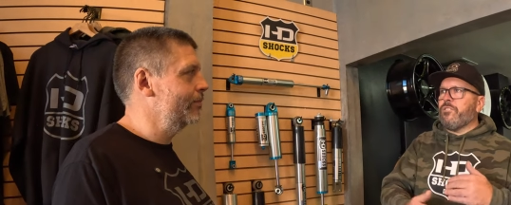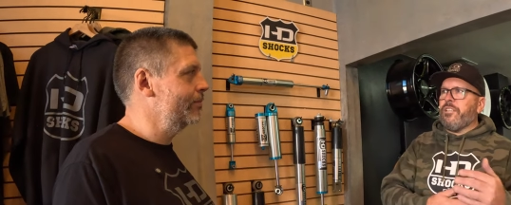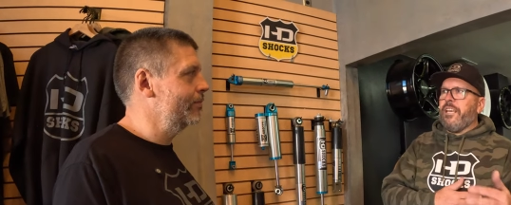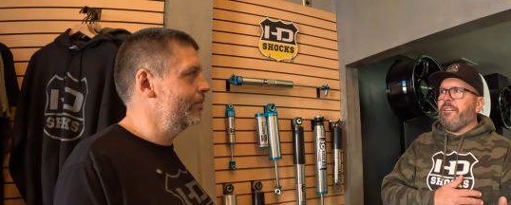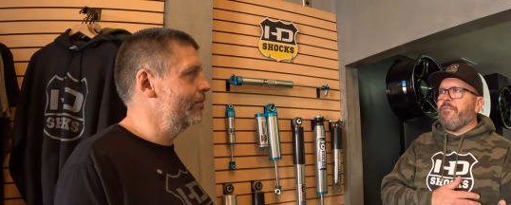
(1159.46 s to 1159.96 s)
Speaker 1: so
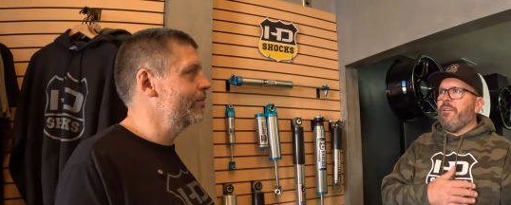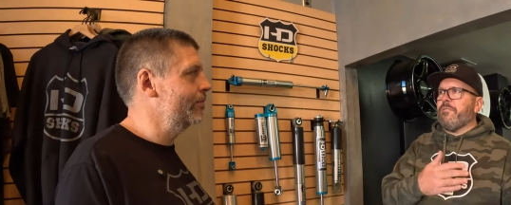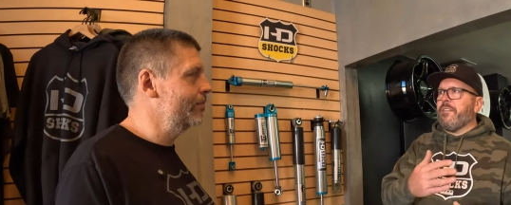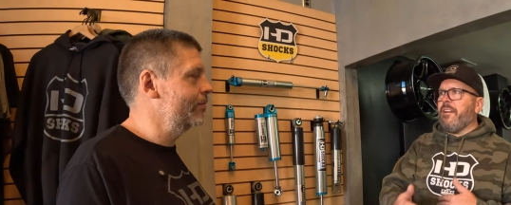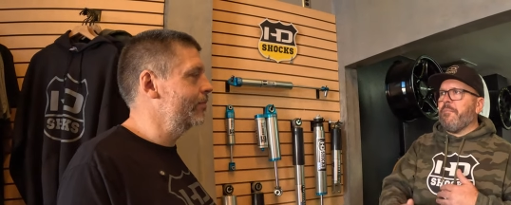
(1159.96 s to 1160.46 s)
they can
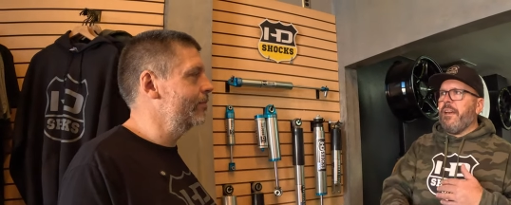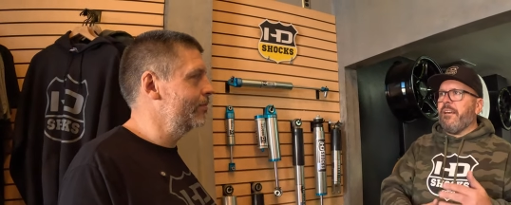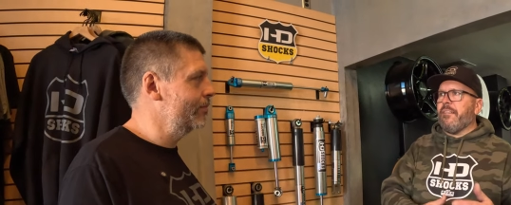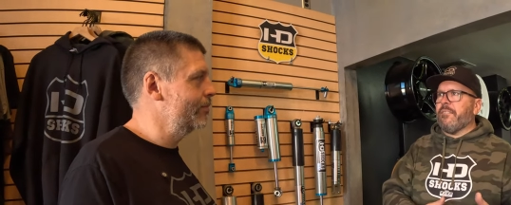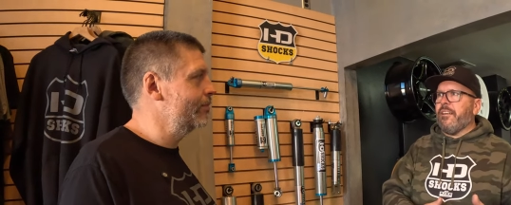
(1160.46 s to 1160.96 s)
rotate them
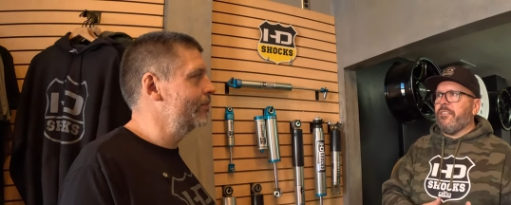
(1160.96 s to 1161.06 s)
out, you